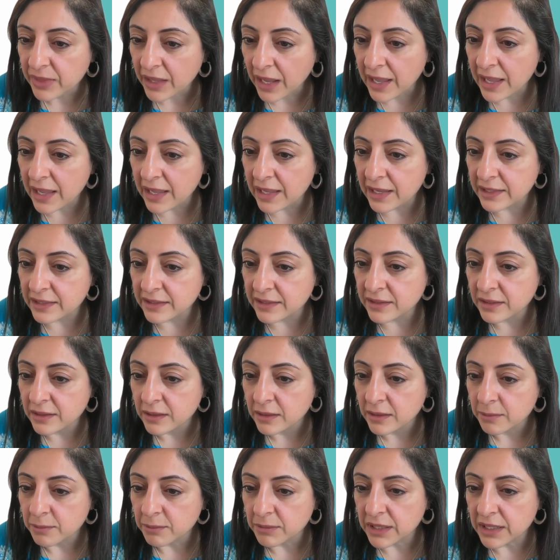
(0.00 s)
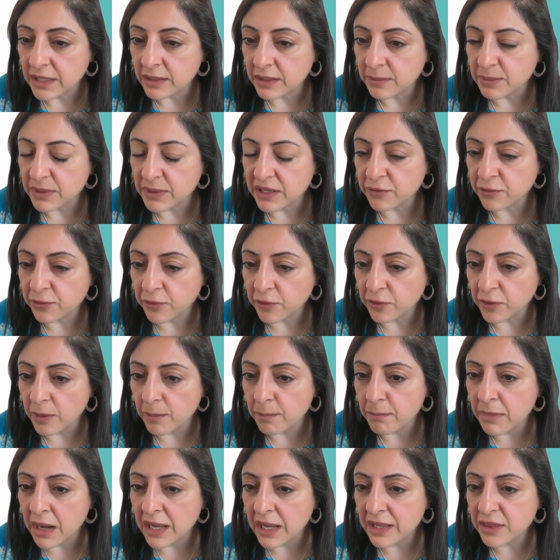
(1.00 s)
And maybe for a
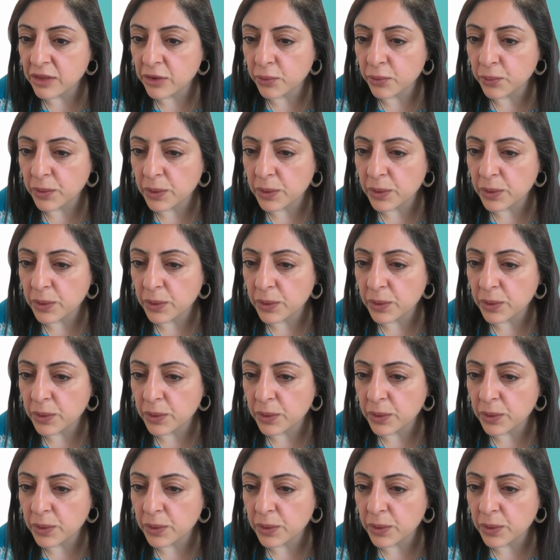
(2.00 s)
month,